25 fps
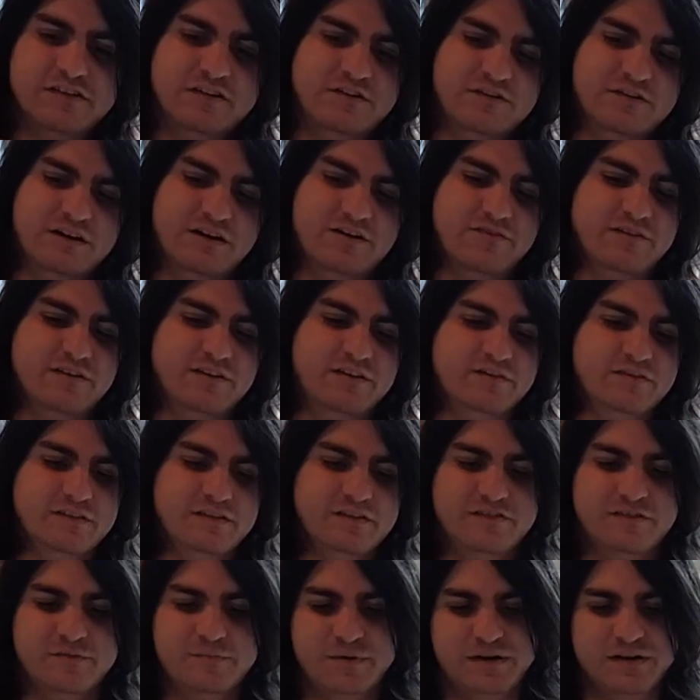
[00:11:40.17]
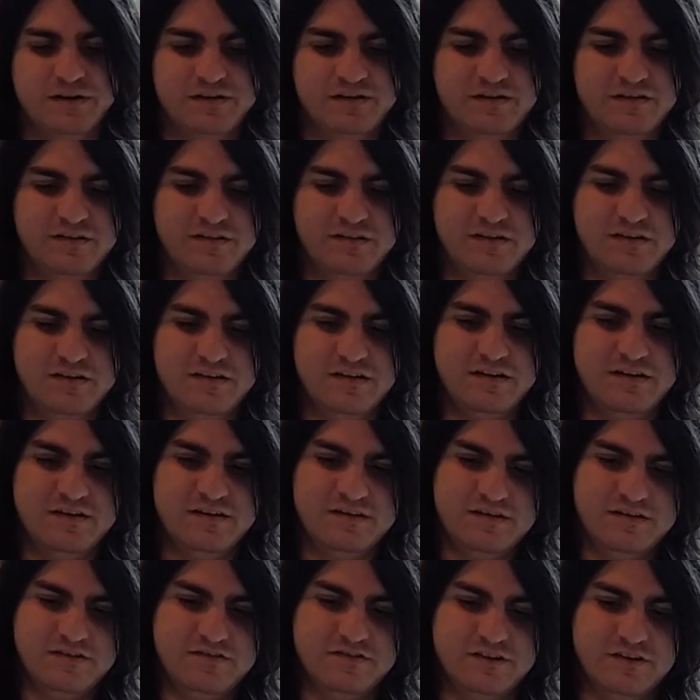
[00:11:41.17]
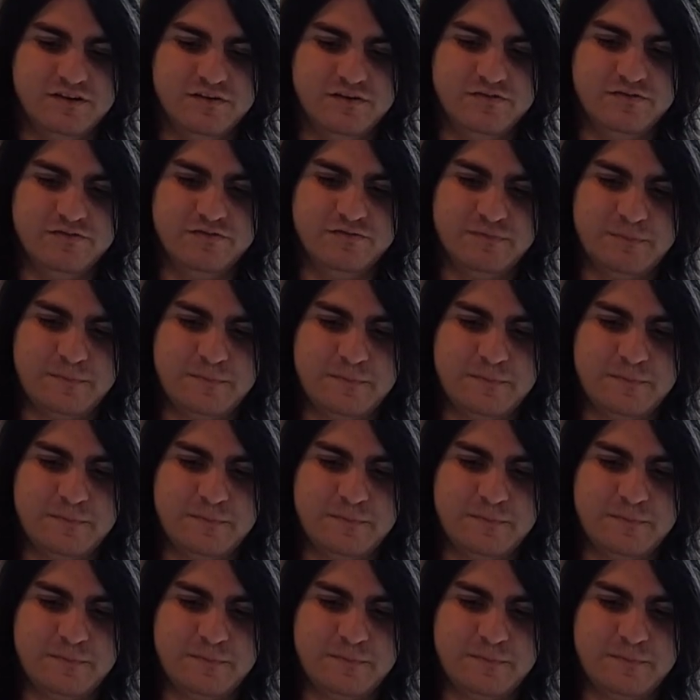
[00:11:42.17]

I don't have any of these in my shelf.